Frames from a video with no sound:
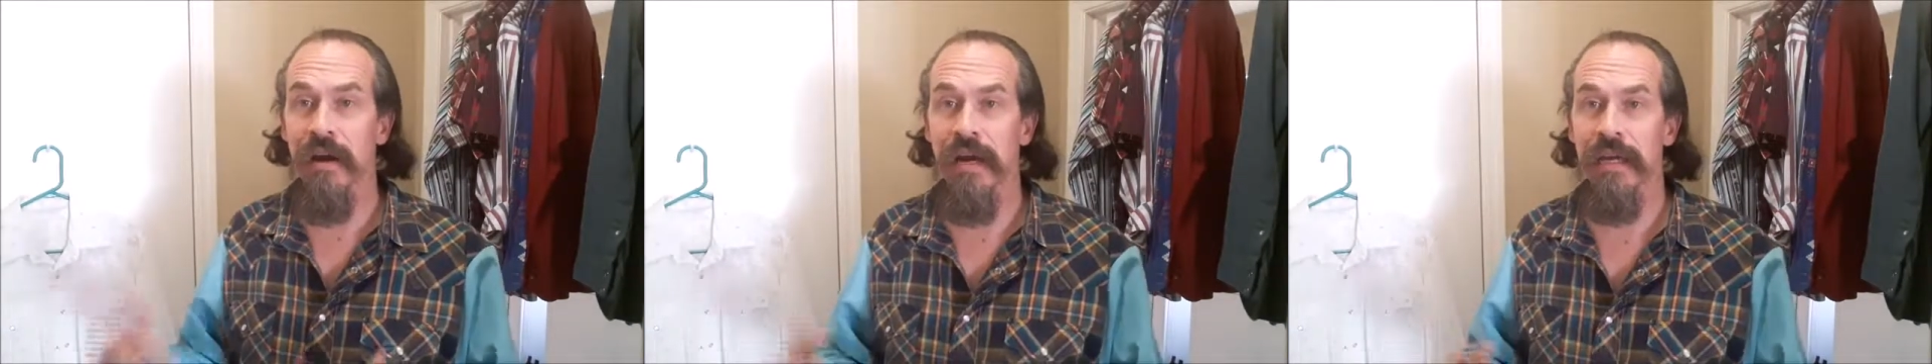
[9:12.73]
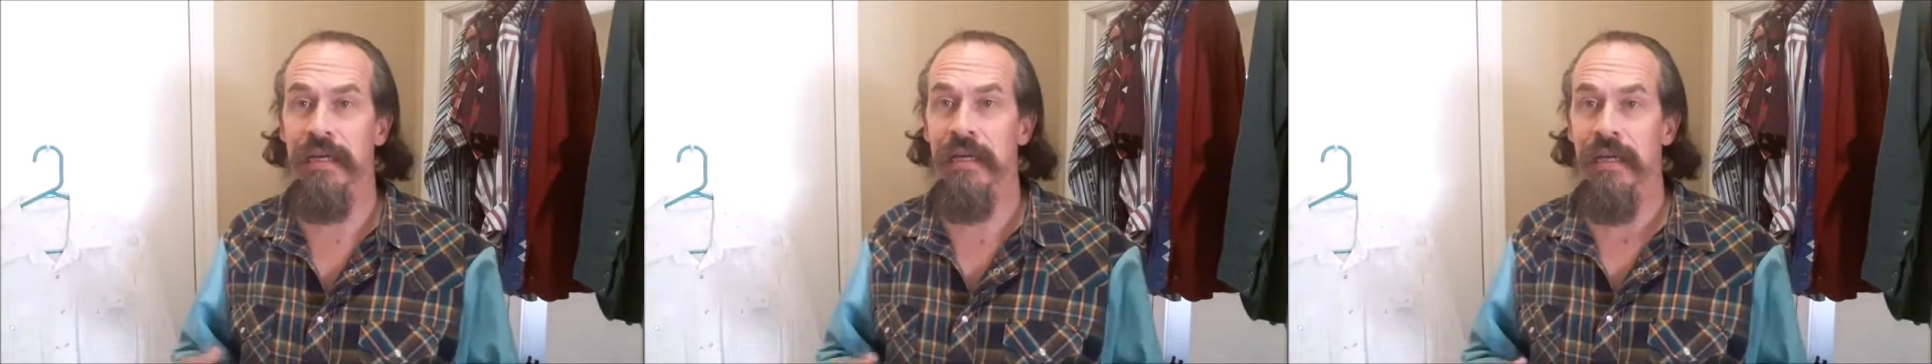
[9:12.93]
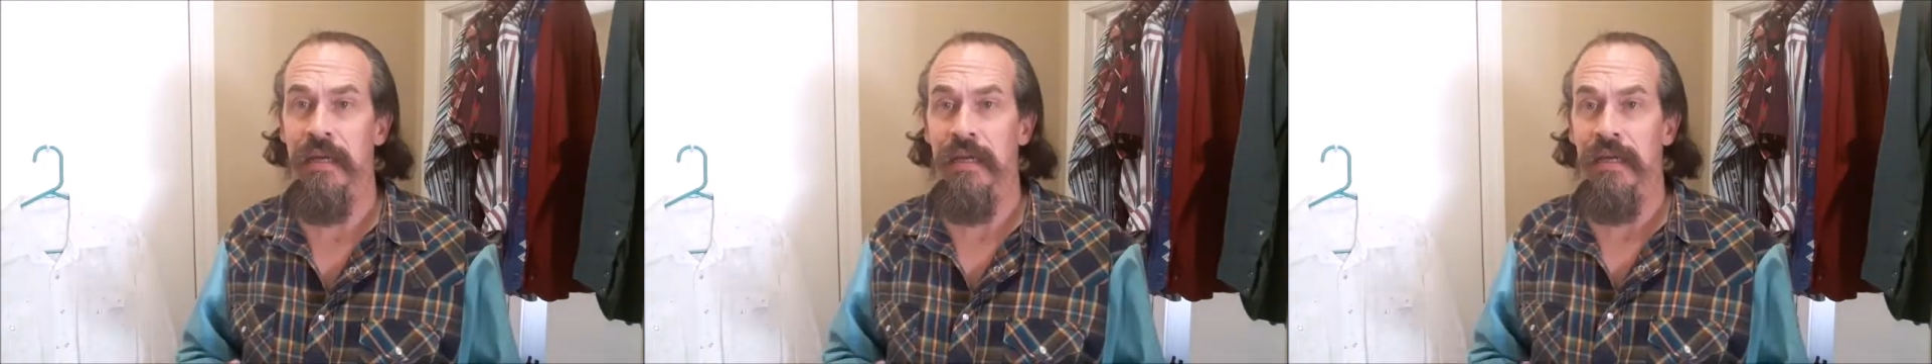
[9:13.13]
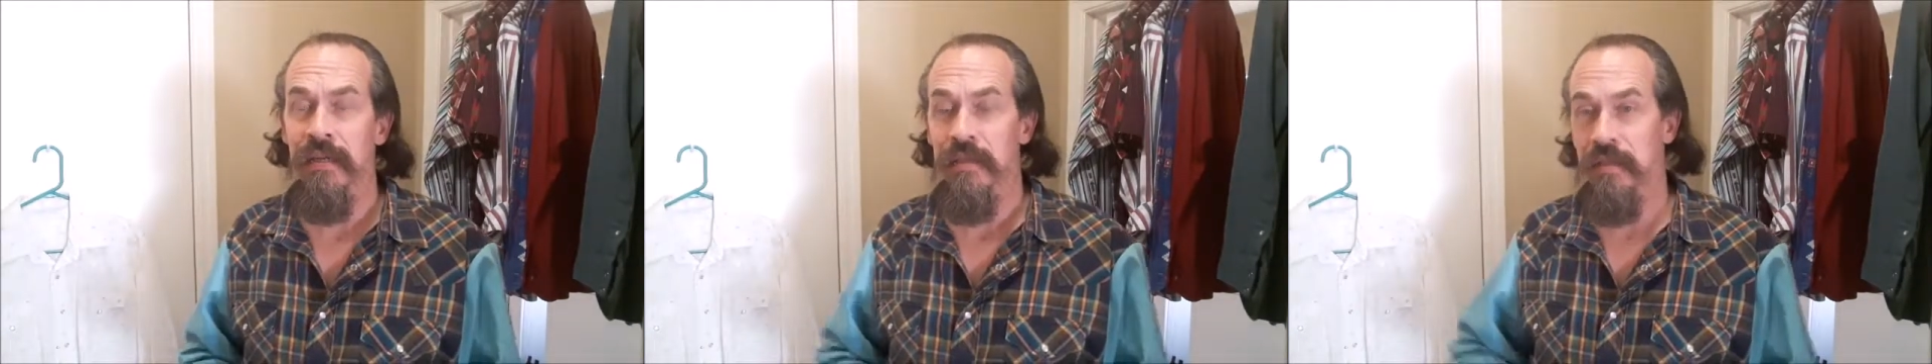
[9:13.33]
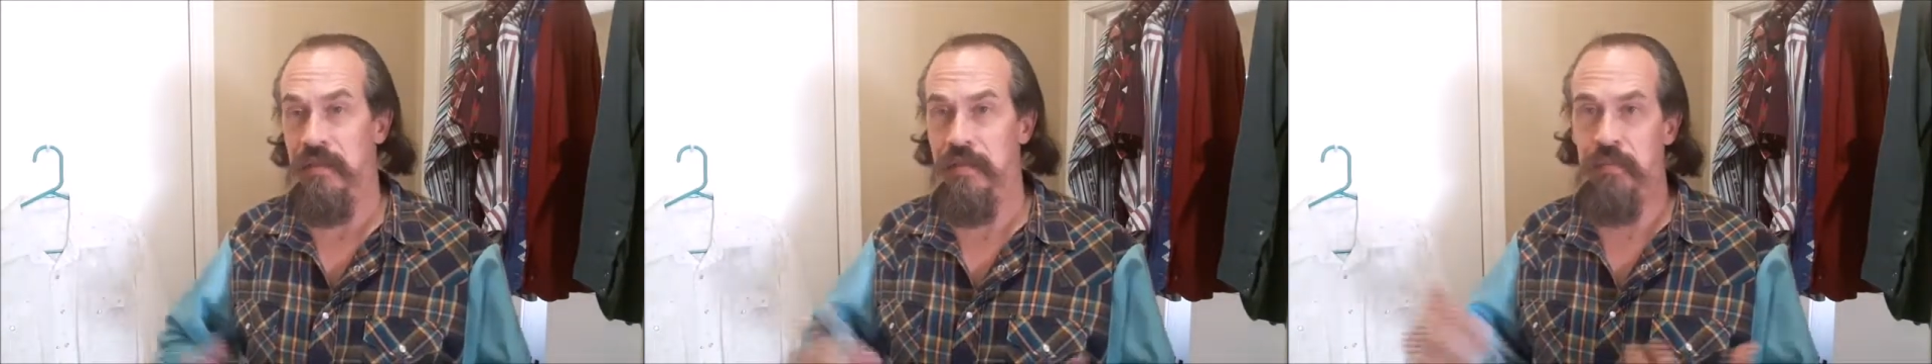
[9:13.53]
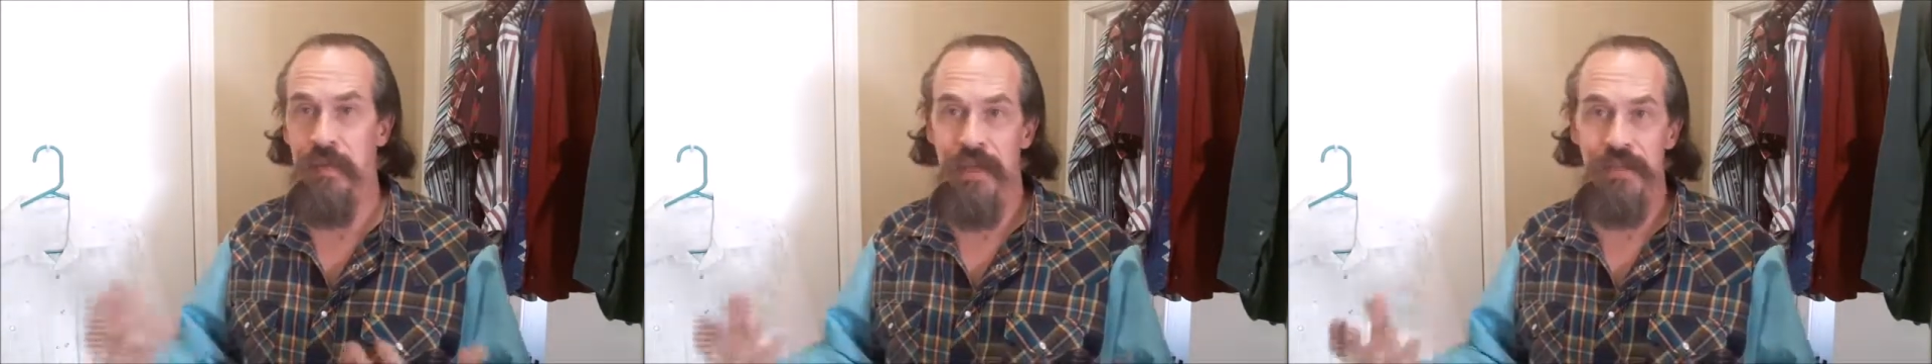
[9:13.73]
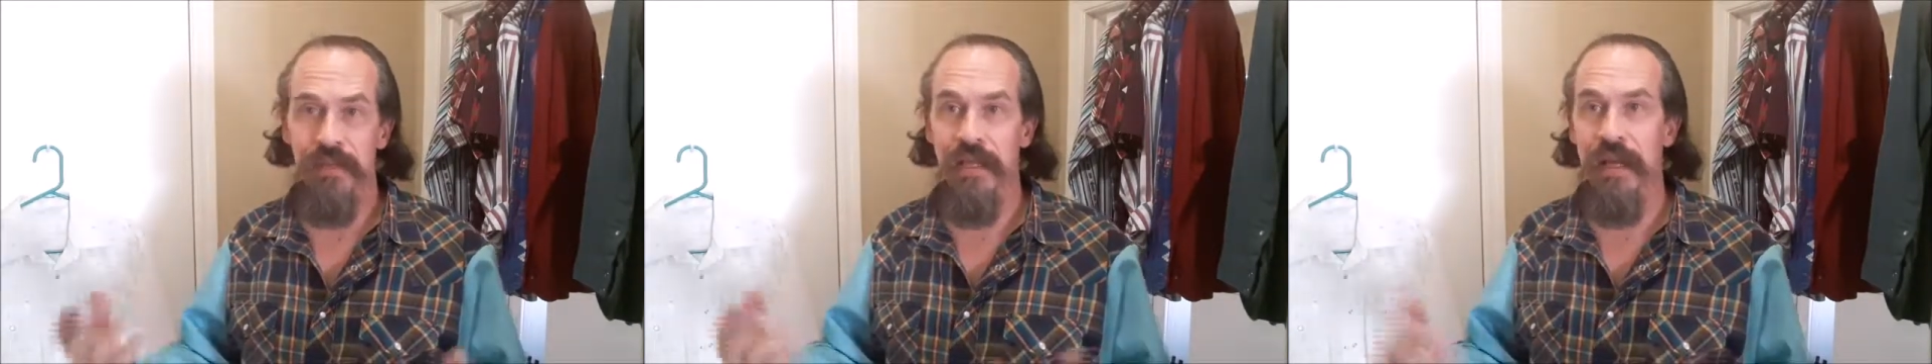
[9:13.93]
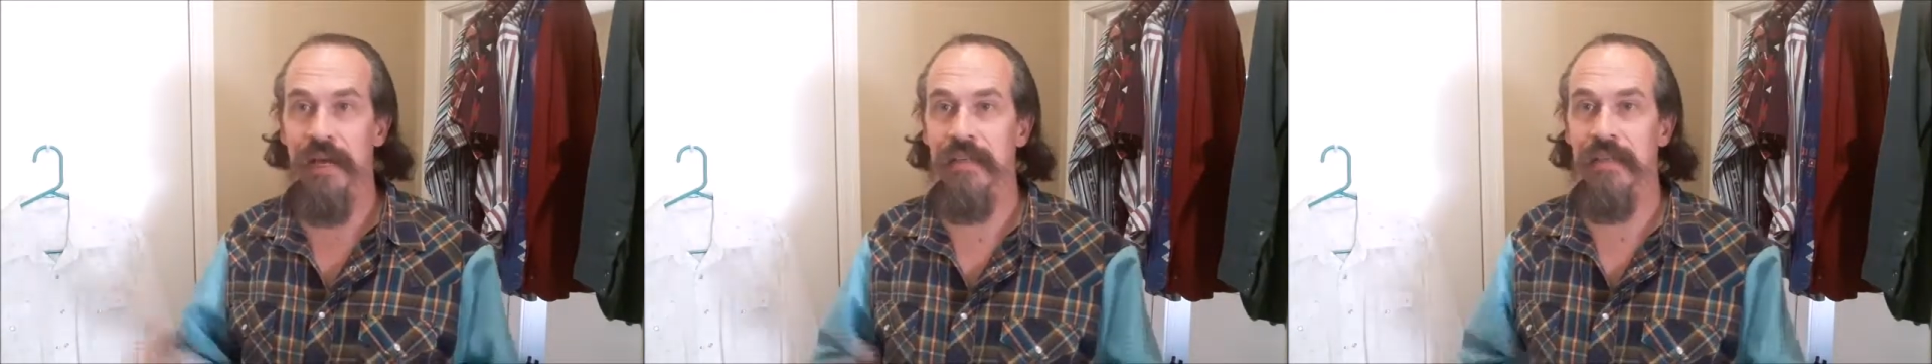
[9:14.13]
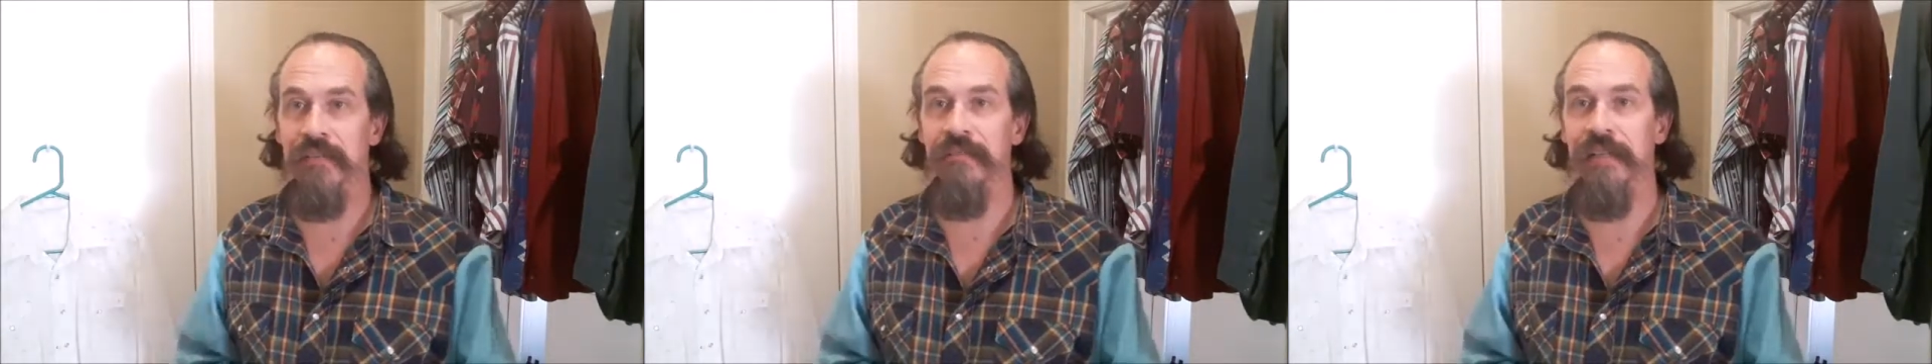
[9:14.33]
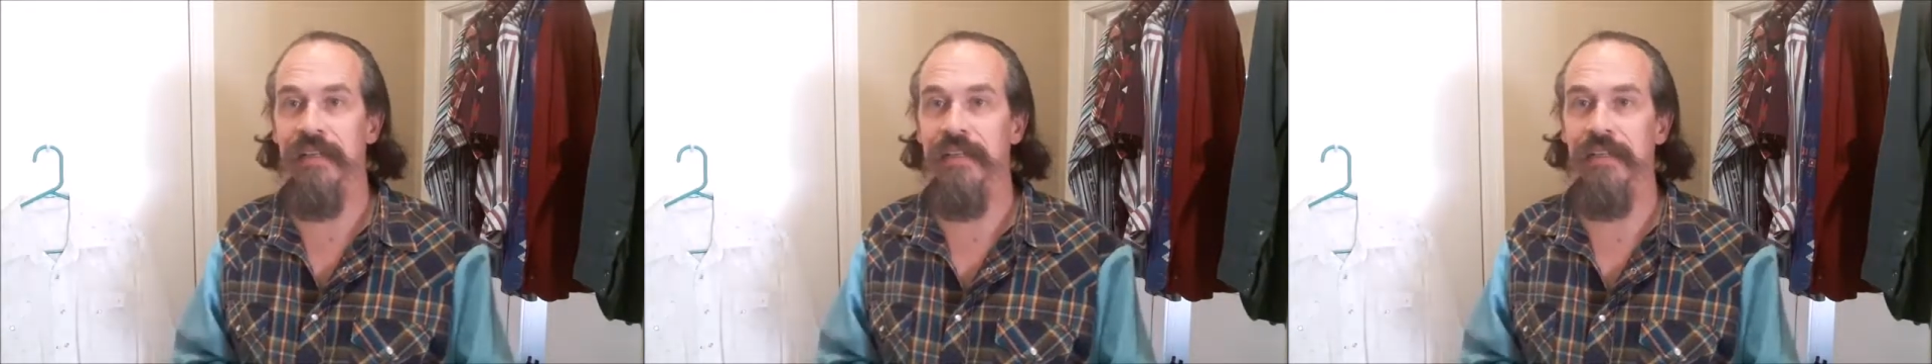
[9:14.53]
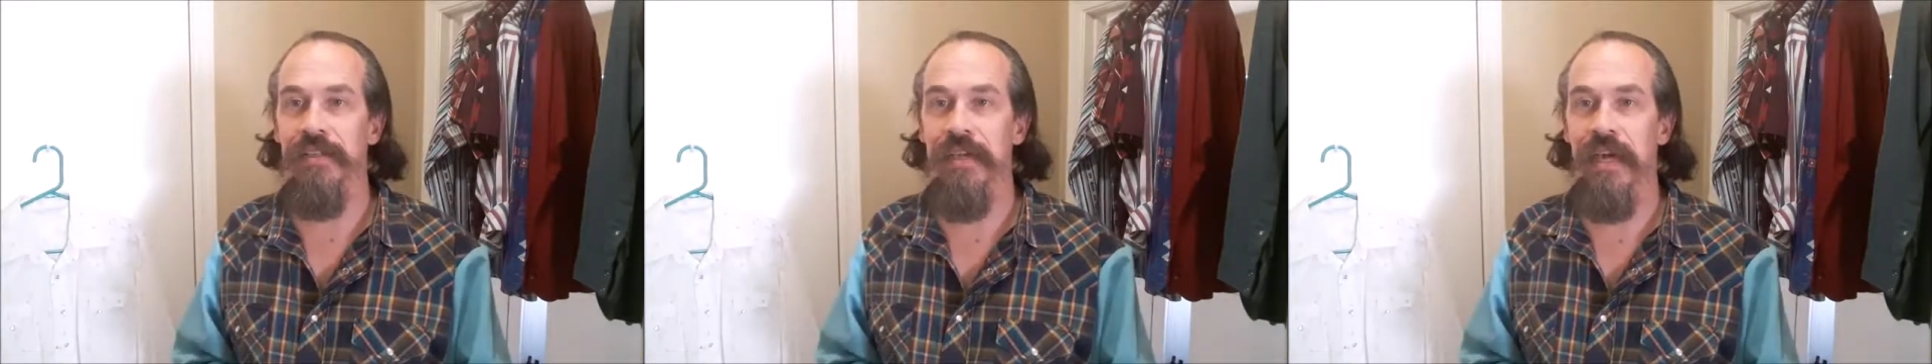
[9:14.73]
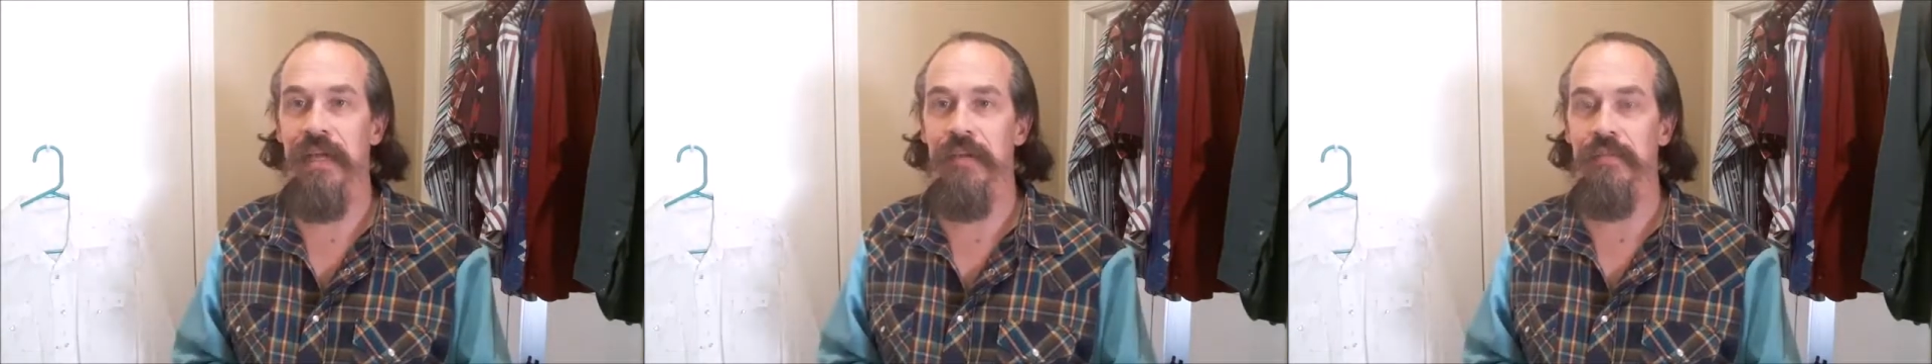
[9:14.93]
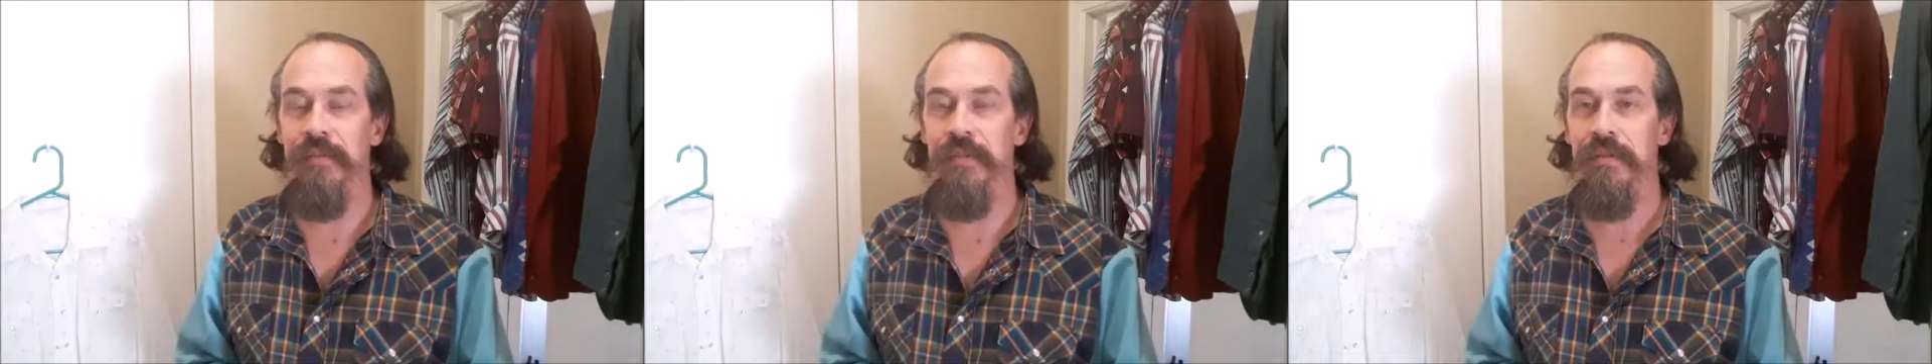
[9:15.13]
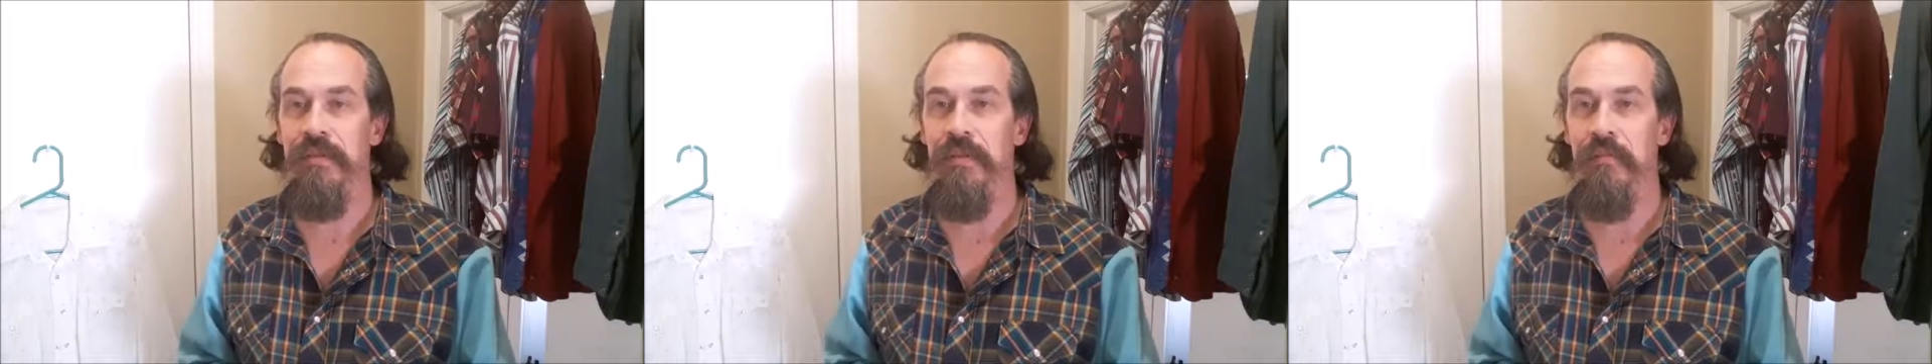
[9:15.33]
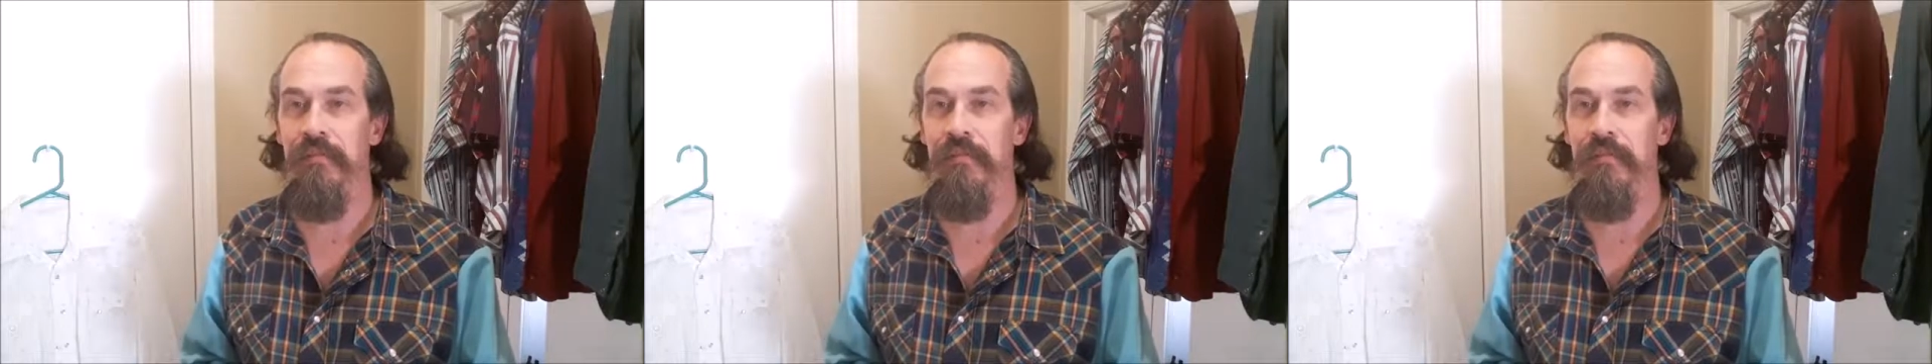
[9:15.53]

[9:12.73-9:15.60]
I specialize in vintage items,